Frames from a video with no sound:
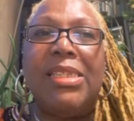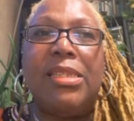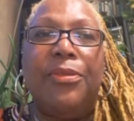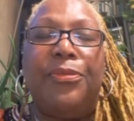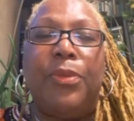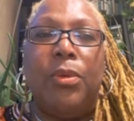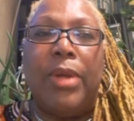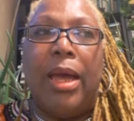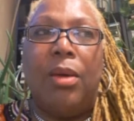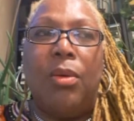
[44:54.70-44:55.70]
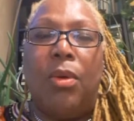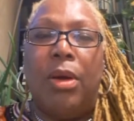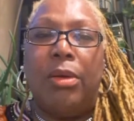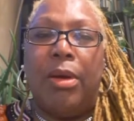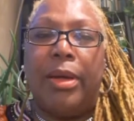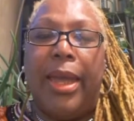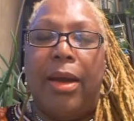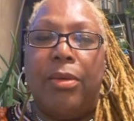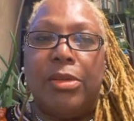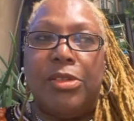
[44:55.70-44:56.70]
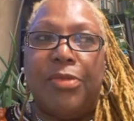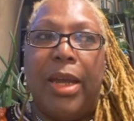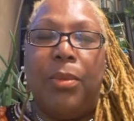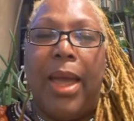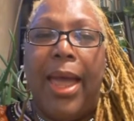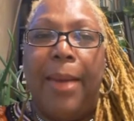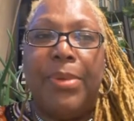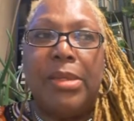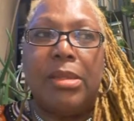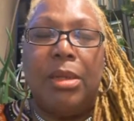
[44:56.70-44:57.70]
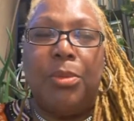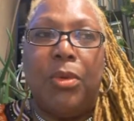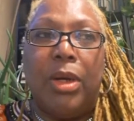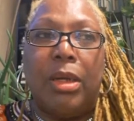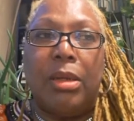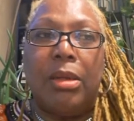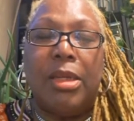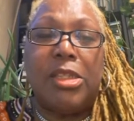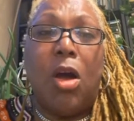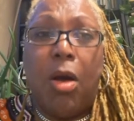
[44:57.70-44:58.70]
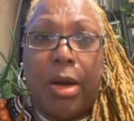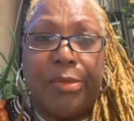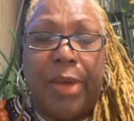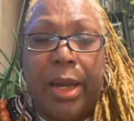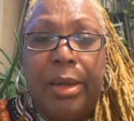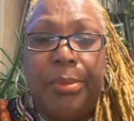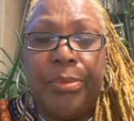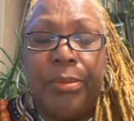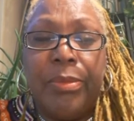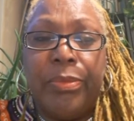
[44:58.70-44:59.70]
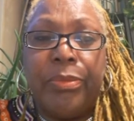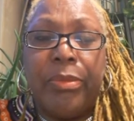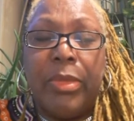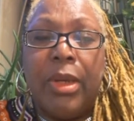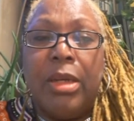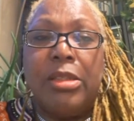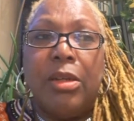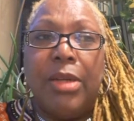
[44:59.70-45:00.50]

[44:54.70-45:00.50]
sit food out on our counters, right? What happens in the morning is hard, right? So